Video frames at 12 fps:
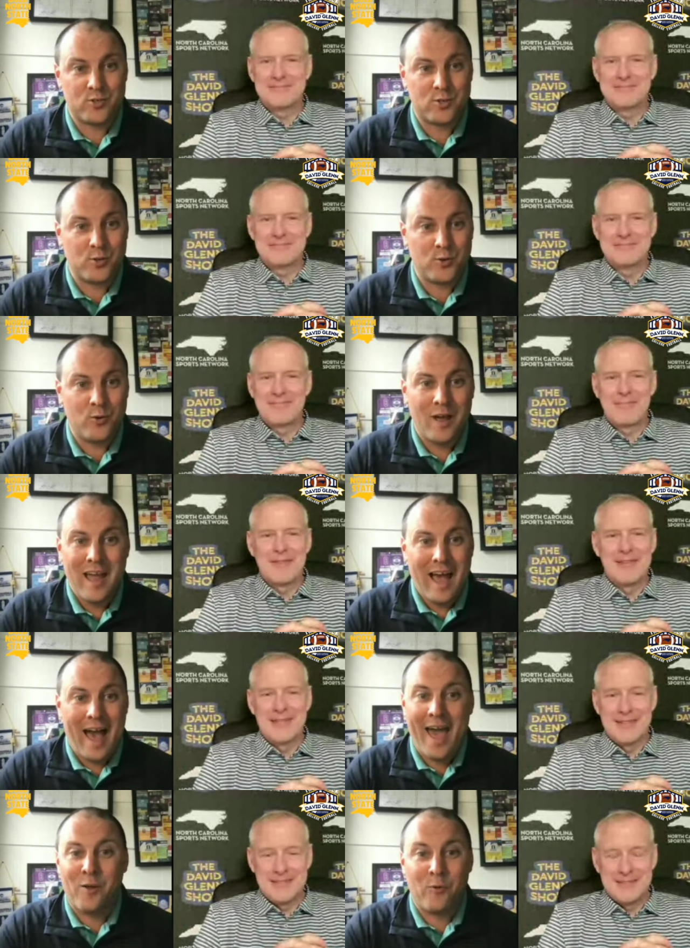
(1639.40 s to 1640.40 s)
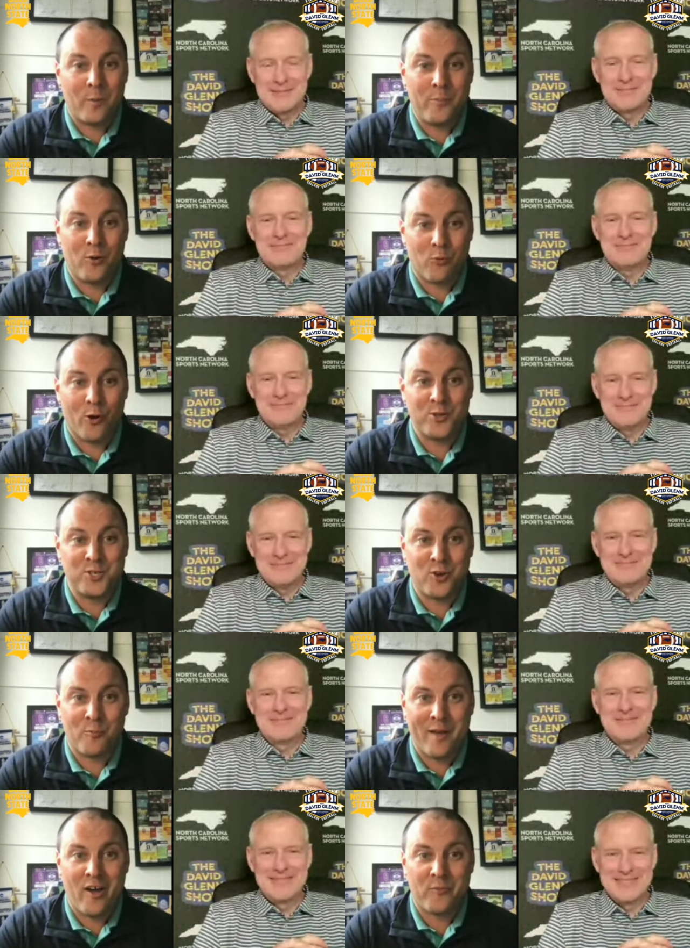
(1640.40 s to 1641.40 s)
Speaker 1: 2. I don't want to put words in
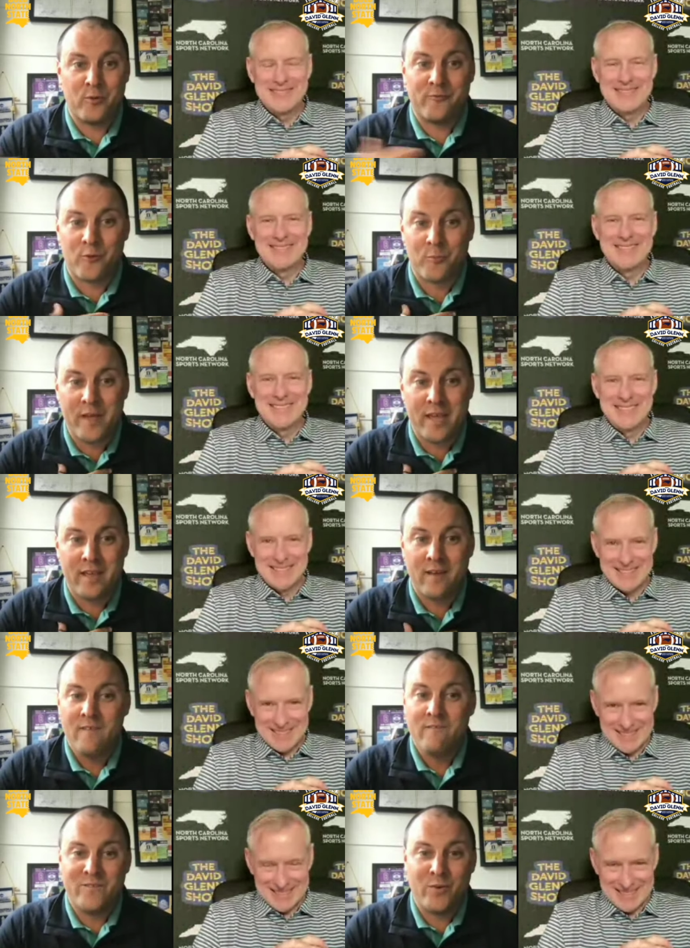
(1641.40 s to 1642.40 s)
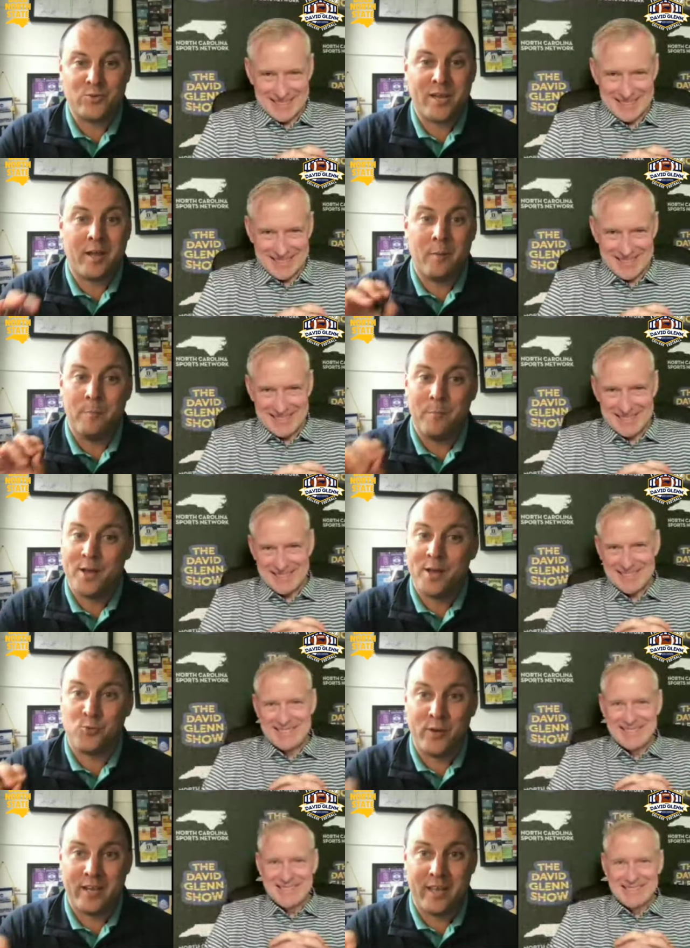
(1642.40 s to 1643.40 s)
your mouth, but for me, feels like a must
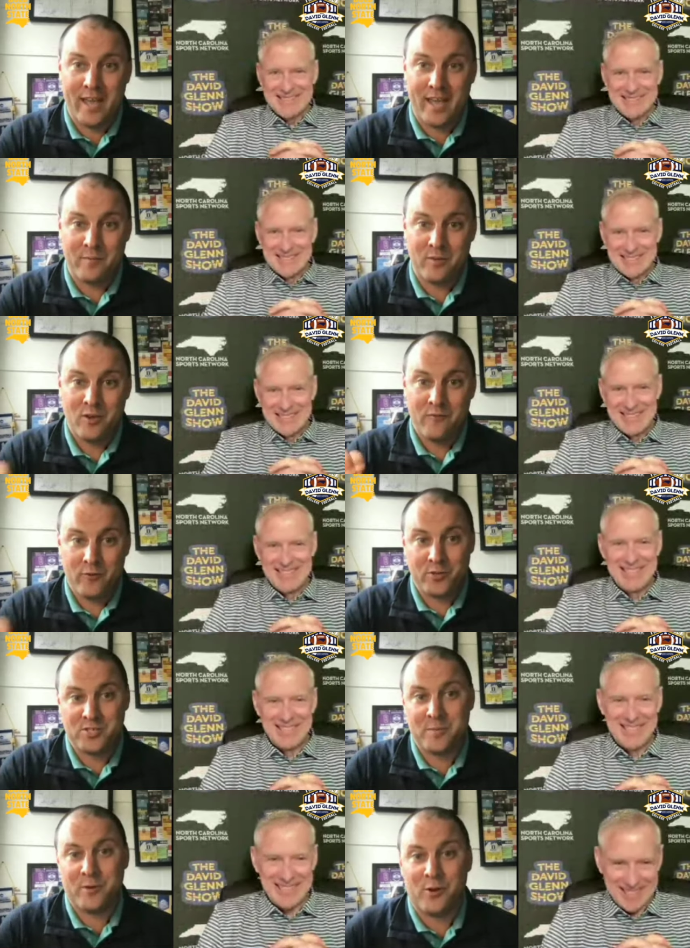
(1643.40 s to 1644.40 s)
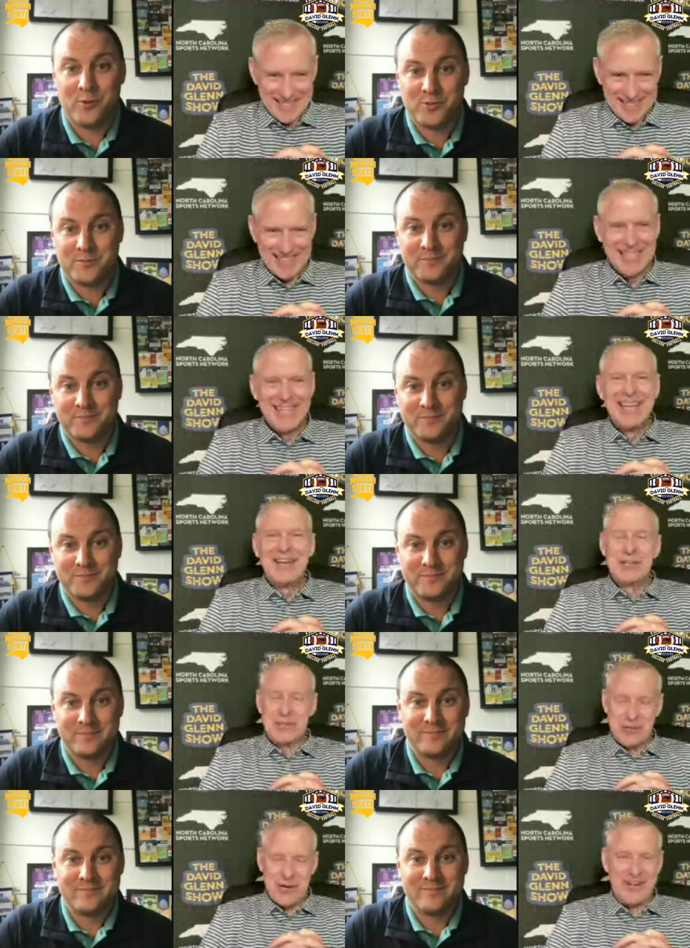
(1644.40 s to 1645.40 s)
win game for the Seminoles.
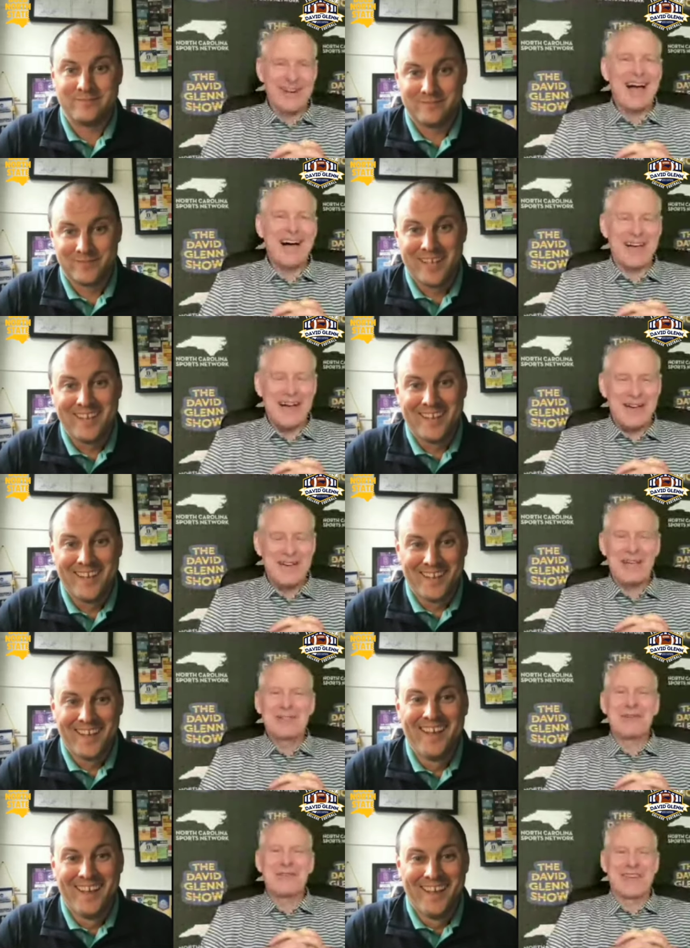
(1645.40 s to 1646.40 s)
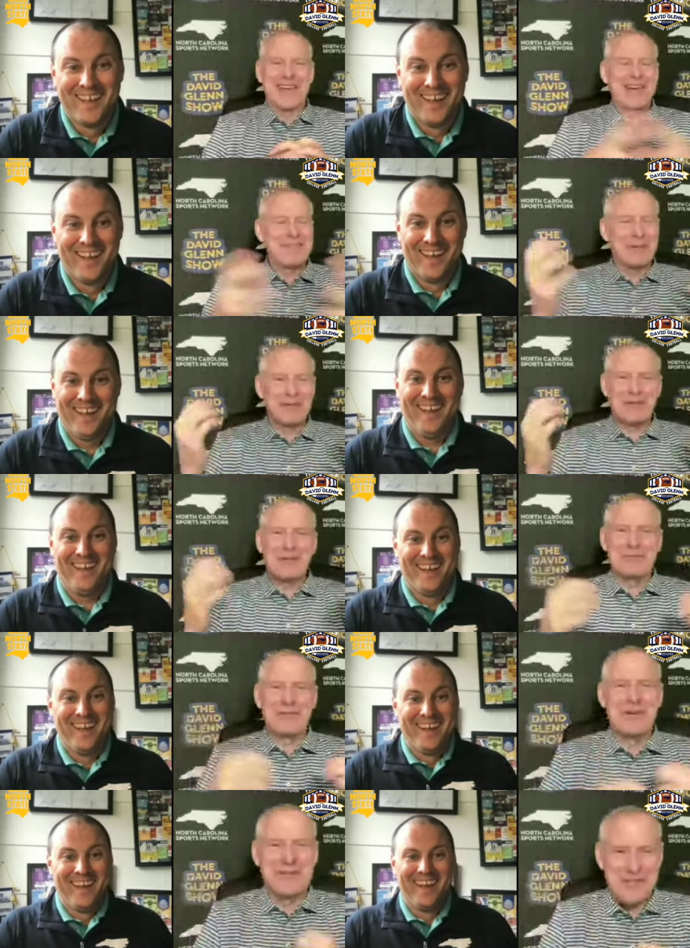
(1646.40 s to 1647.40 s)
Speaker 2: Sure. I'll, I'll, it's okay. Put those
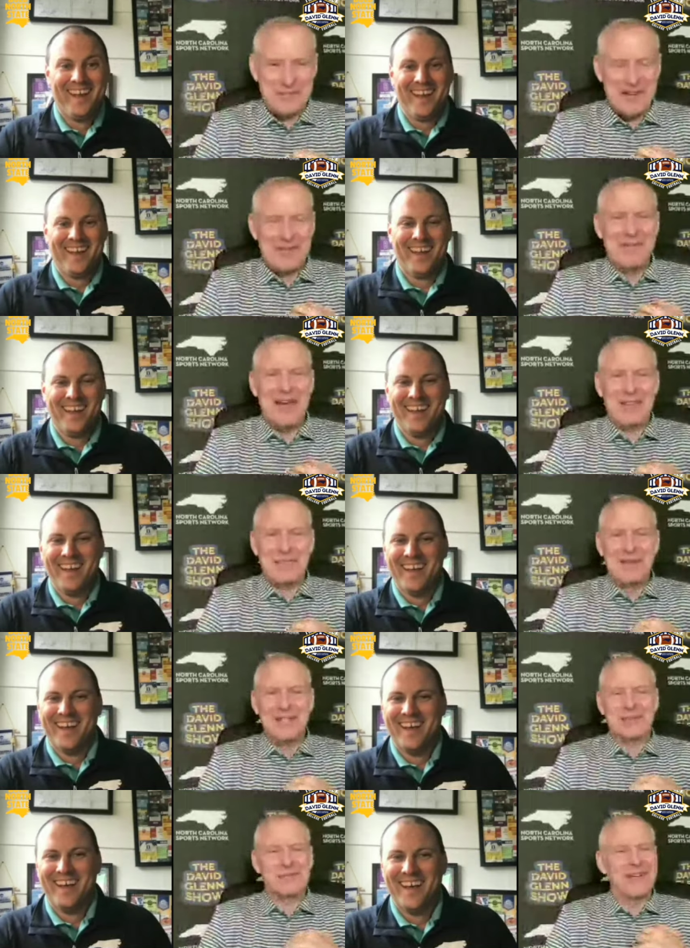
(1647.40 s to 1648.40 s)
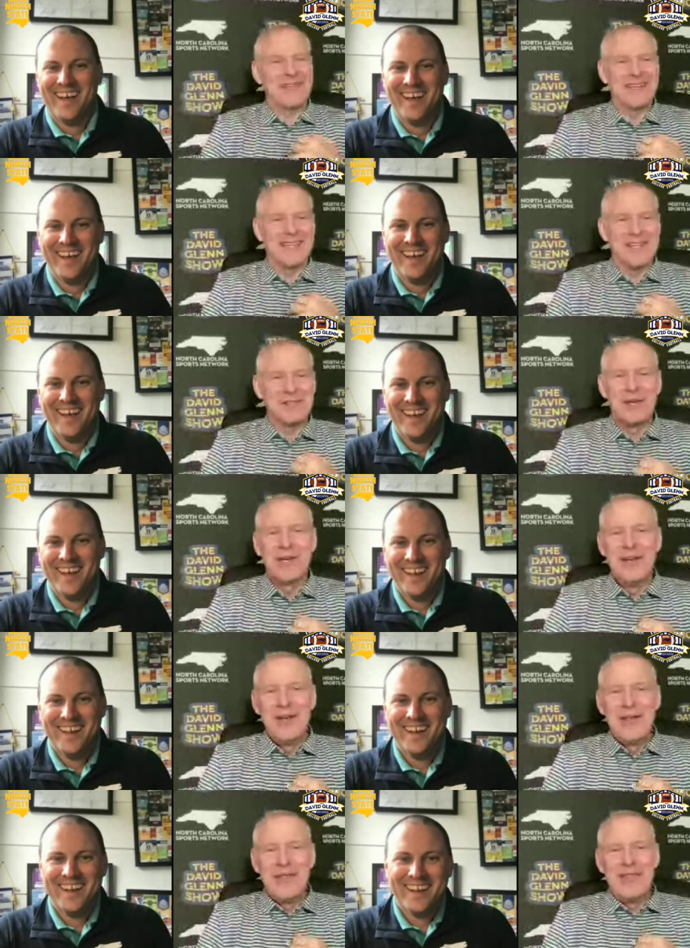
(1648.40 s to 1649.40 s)
words in my mouth. Must win it is.
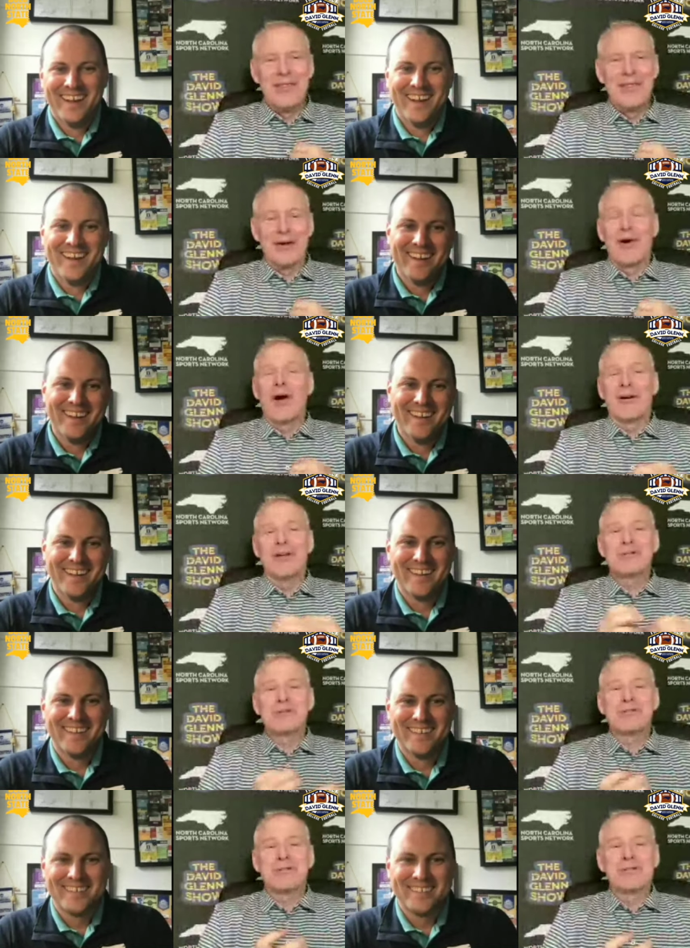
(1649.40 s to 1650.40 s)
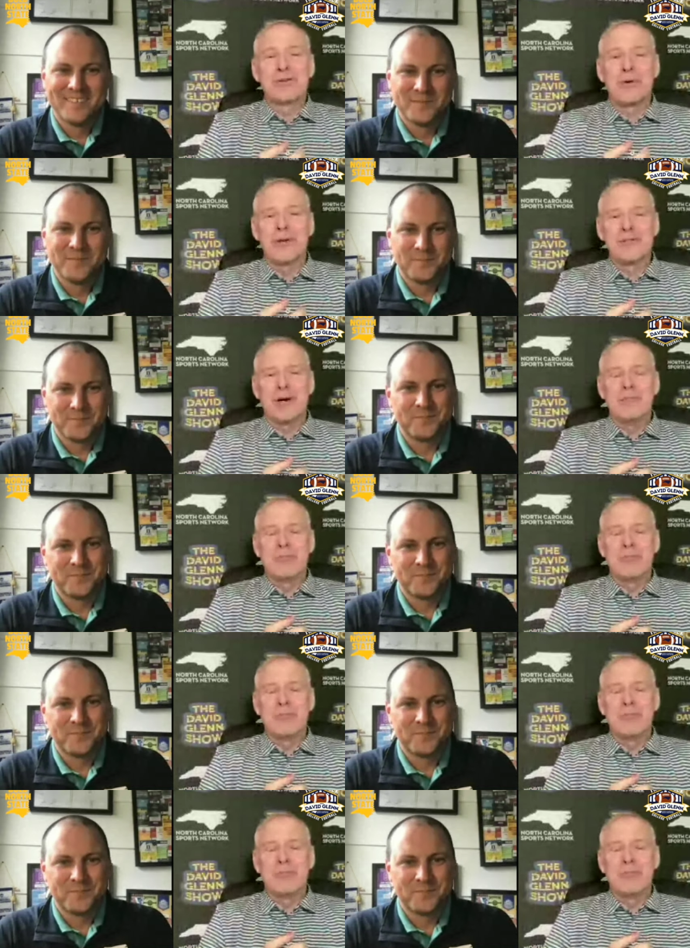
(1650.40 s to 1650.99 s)
There are interesting stories on